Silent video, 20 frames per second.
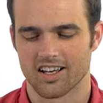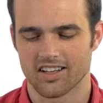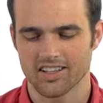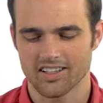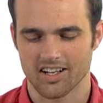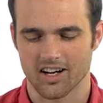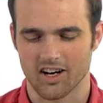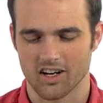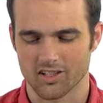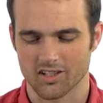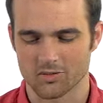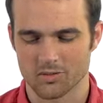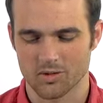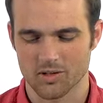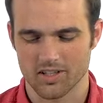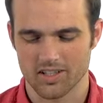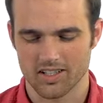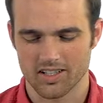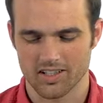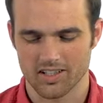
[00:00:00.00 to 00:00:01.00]
I think
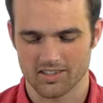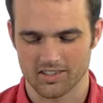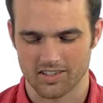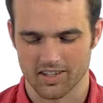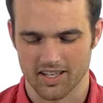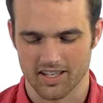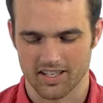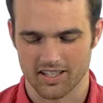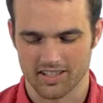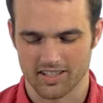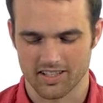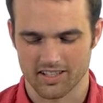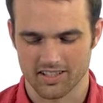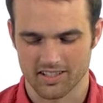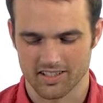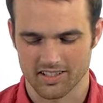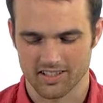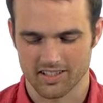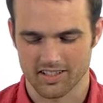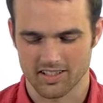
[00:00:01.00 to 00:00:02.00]
Arduboy is like
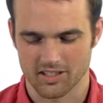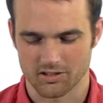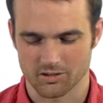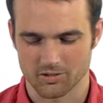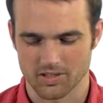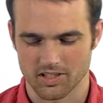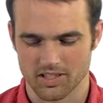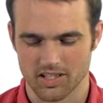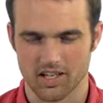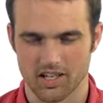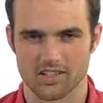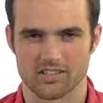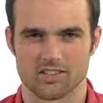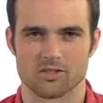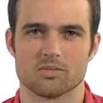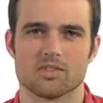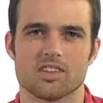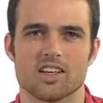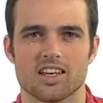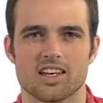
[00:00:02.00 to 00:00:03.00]
a really
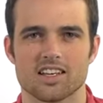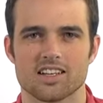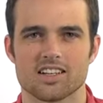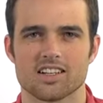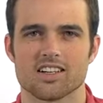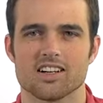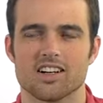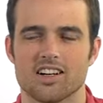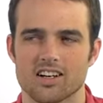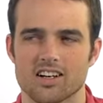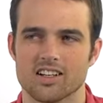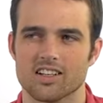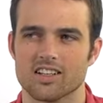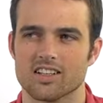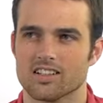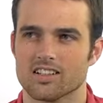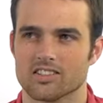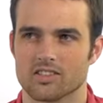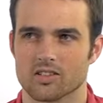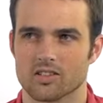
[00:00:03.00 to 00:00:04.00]
awesome take on
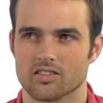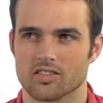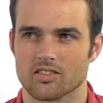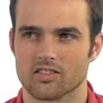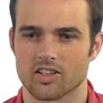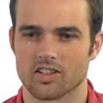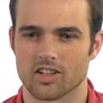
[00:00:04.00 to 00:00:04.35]
sort of a